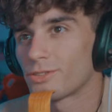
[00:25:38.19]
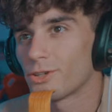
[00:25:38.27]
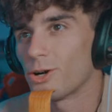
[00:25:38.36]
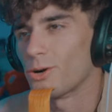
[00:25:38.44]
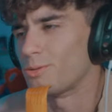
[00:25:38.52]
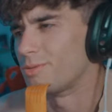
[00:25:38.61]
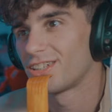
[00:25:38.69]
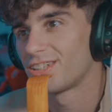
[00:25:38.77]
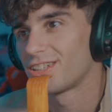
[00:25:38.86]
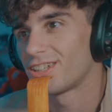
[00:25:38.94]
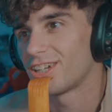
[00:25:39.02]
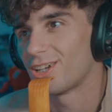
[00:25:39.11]
Oh my
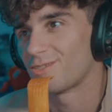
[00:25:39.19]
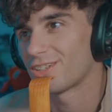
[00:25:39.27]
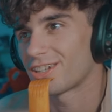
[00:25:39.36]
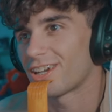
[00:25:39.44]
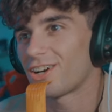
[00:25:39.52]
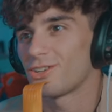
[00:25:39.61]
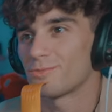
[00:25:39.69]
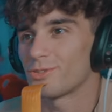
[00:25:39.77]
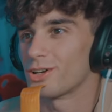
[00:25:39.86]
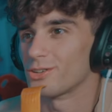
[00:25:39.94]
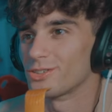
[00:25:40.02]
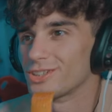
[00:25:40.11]
I mean, Galley
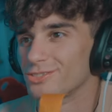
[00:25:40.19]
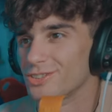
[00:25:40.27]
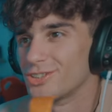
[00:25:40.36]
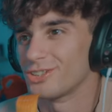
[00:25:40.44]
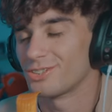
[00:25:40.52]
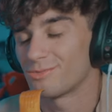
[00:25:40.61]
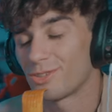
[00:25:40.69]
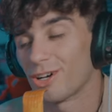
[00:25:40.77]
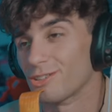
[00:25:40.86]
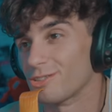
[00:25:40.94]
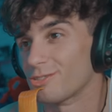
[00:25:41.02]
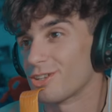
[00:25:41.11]
probably would have been mm-hmm.
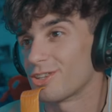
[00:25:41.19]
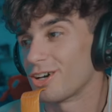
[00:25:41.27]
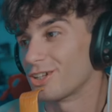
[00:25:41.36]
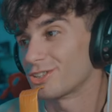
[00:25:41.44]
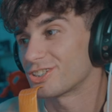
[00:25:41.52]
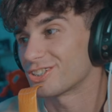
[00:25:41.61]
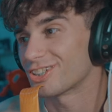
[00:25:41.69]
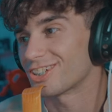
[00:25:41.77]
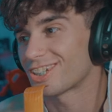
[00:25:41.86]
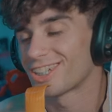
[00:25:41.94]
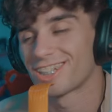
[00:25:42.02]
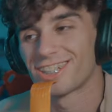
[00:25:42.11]
probably would have thought it's
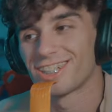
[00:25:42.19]
sick.